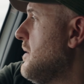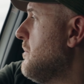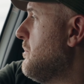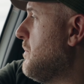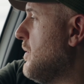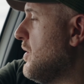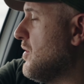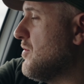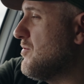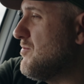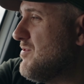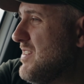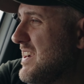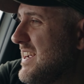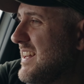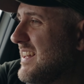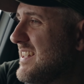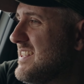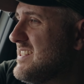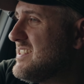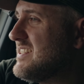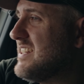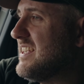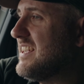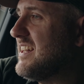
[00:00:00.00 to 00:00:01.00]
But
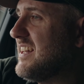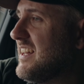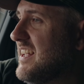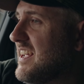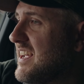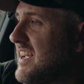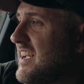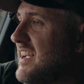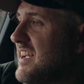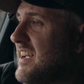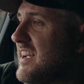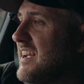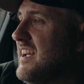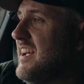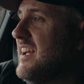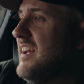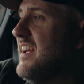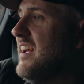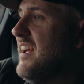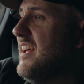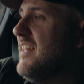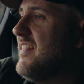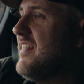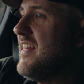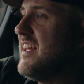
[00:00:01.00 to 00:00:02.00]
realistically,
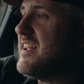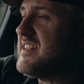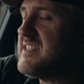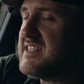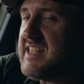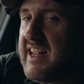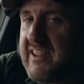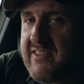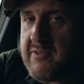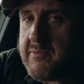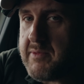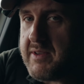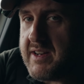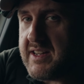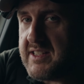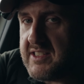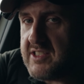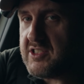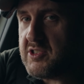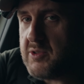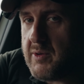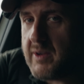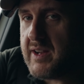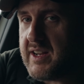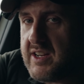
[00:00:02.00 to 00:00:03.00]
there's never been a
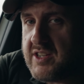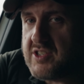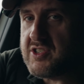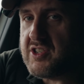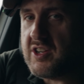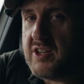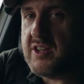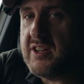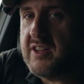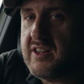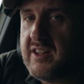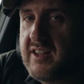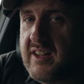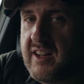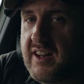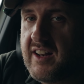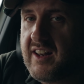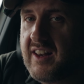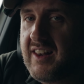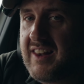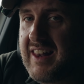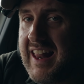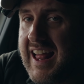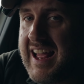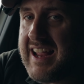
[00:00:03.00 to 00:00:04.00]
situation
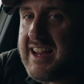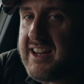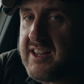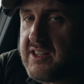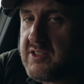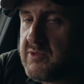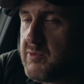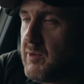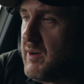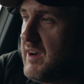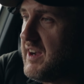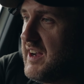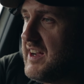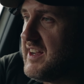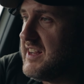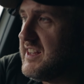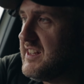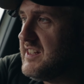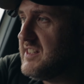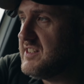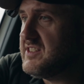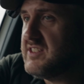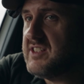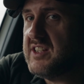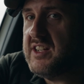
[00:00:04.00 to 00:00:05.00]

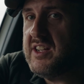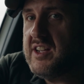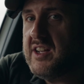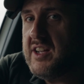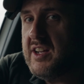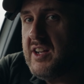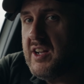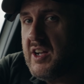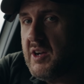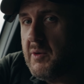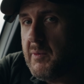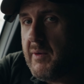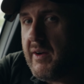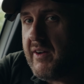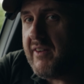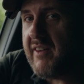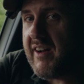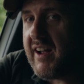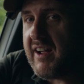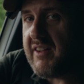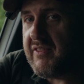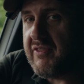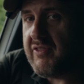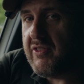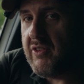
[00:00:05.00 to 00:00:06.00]
light-wise where
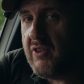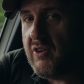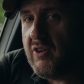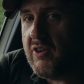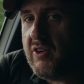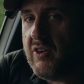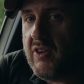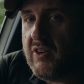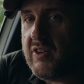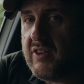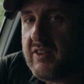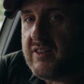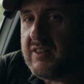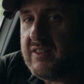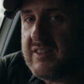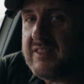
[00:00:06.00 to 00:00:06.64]
I've thought,